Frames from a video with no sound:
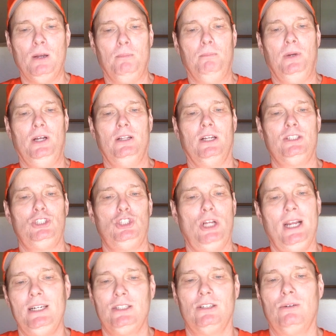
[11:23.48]
But let's
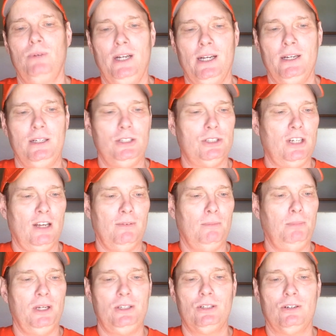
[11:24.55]
change it around and just have a
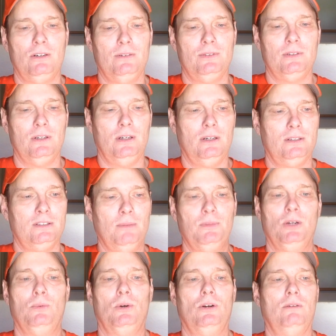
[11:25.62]
picture of
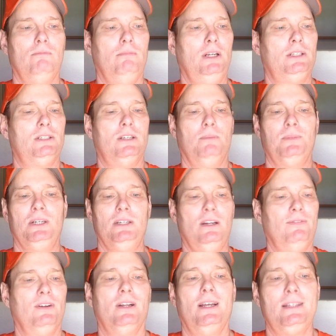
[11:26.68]
something where it's something
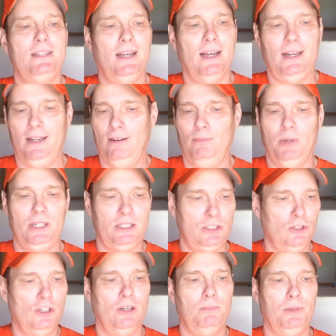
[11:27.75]
different like that. And everybody
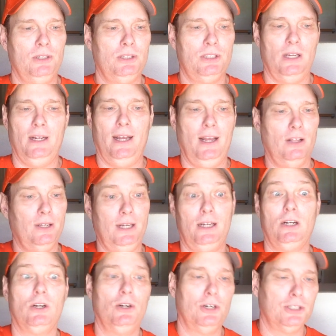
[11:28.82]
stood up and said, Hail
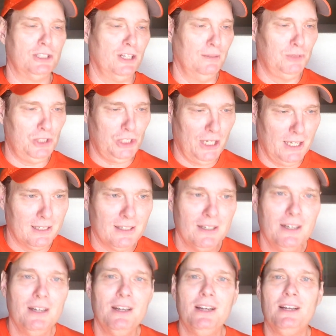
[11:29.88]
Hitler or some shit.
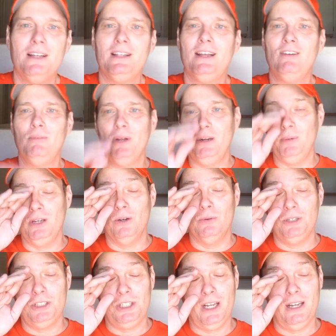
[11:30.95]
Everybody be
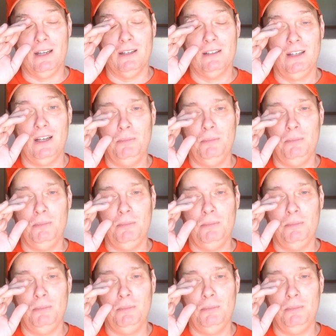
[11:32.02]
going to jail.